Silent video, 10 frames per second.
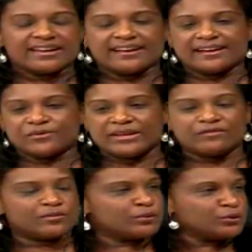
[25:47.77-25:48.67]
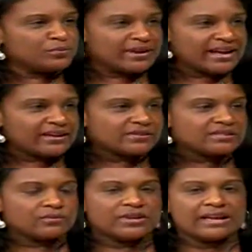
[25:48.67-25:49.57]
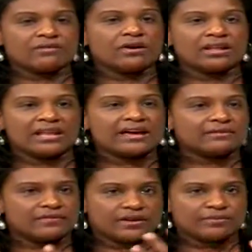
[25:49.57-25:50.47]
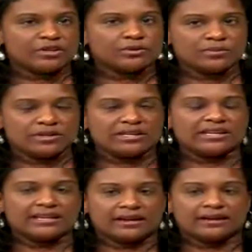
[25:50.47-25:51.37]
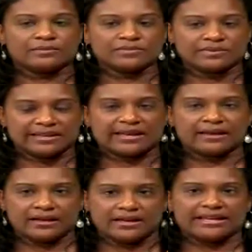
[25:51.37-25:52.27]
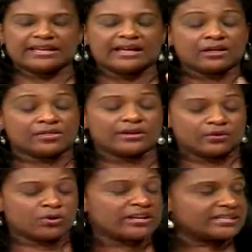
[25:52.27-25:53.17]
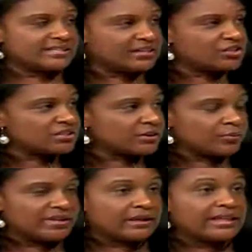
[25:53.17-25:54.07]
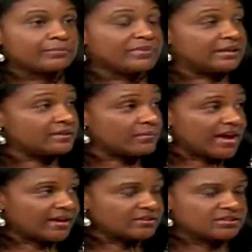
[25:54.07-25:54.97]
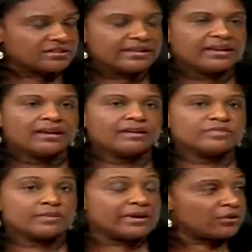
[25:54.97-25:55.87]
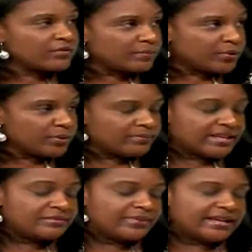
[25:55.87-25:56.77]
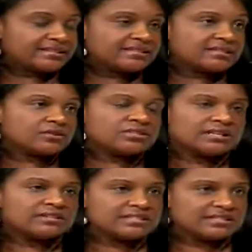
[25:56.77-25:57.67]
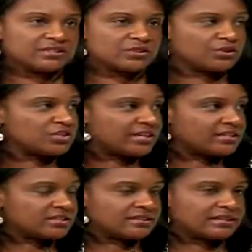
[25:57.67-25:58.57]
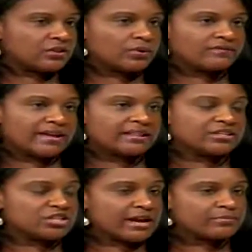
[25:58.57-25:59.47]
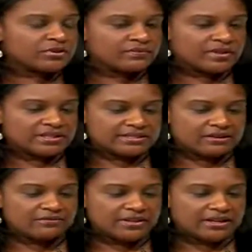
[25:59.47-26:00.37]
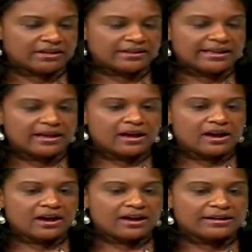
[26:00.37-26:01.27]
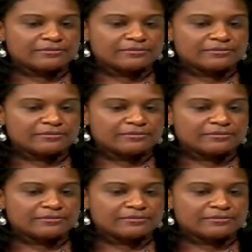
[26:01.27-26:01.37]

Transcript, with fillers: Uh, we have moon bounce and we have a lot of, of community um, uh, health organizations that'll be at like Be at the Match, um, Delmarva Blood Bank, the Sickle Cell Disease Association, Delaware Valley Chapter of Philadelphia. Yeah. Yeah.